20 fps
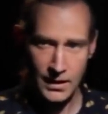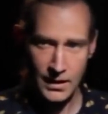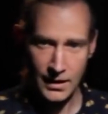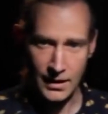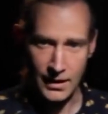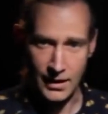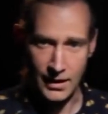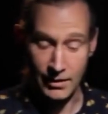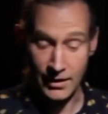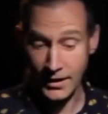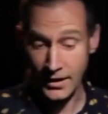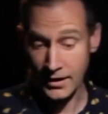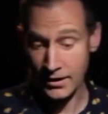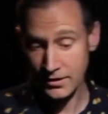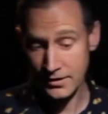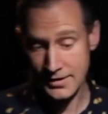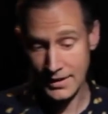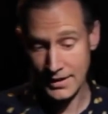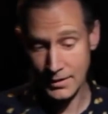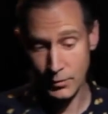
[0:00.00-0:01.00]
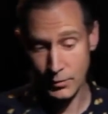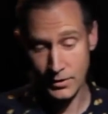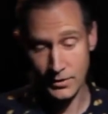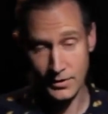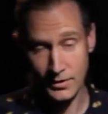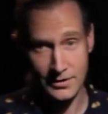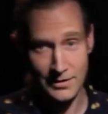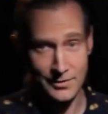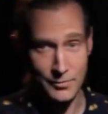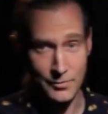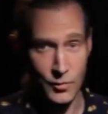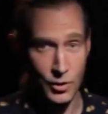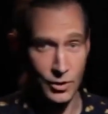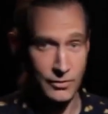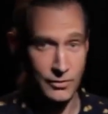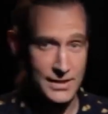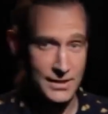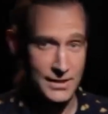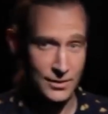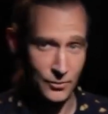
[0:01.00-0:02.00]
Another example, more
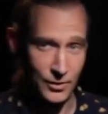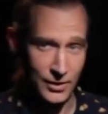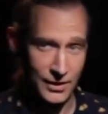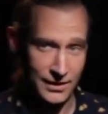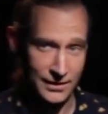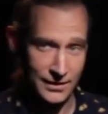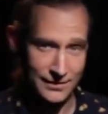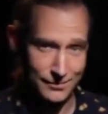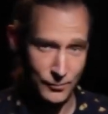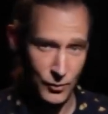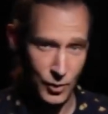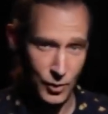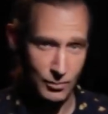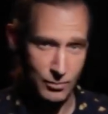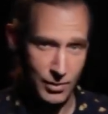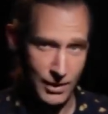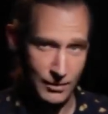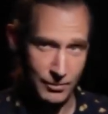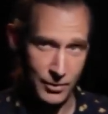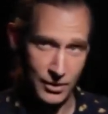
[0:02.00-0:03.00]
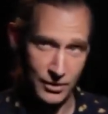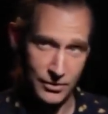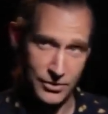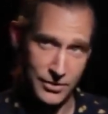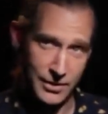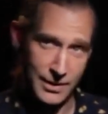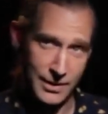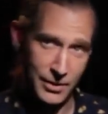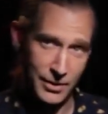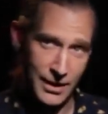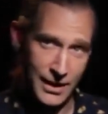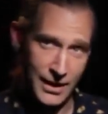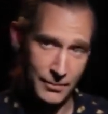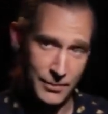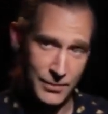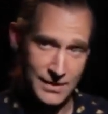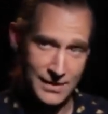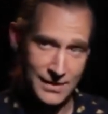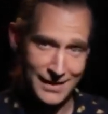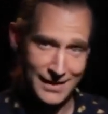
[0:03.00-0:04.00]
recent one, more pop culture
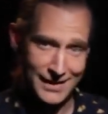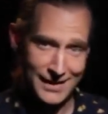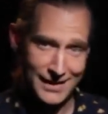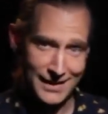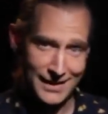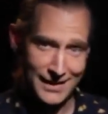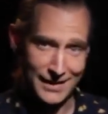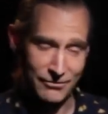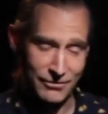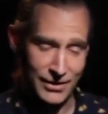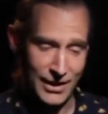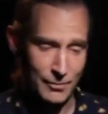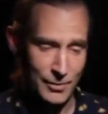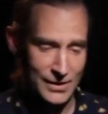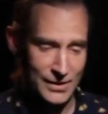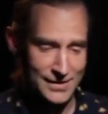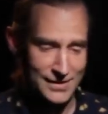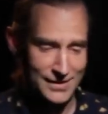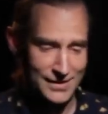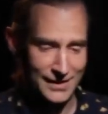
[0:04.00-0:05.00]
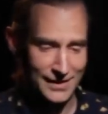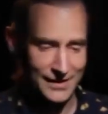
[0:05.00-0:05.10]
perhaps, the famous